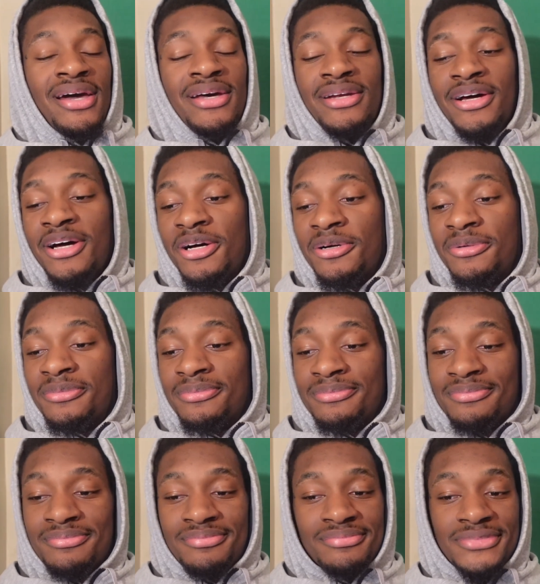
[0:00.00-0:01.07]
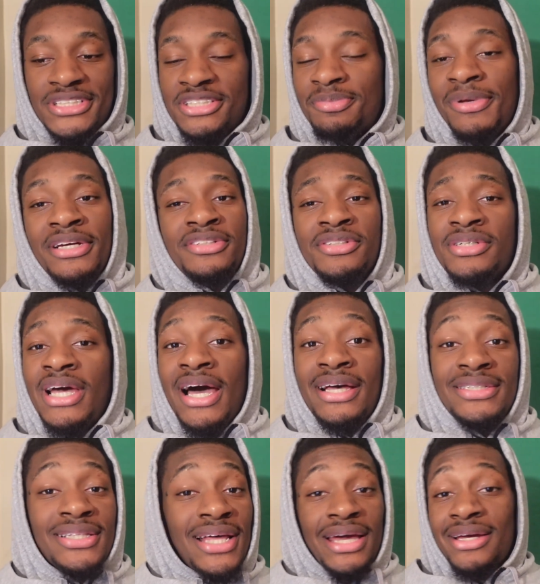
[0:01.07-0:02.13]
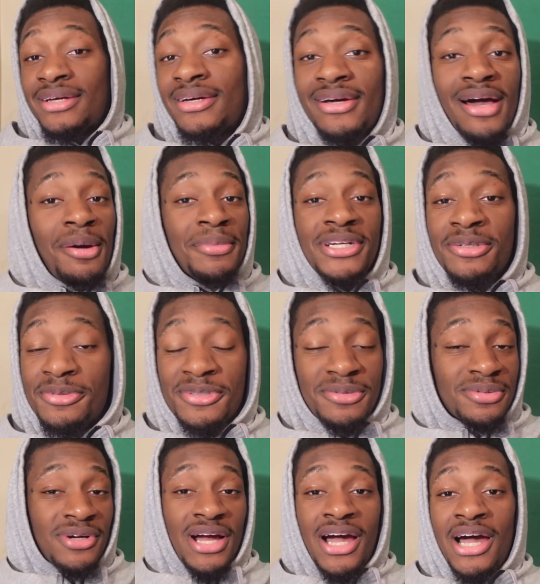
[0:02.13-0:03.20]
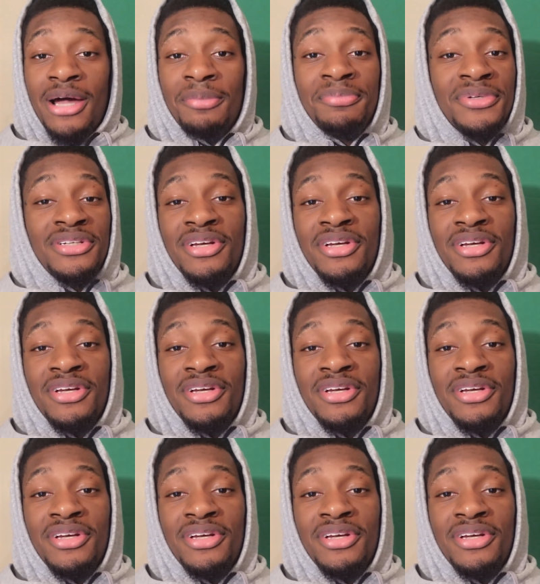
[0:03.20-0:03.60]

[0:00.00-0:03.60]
And um, just make sure you guys like, comment, and subscribe.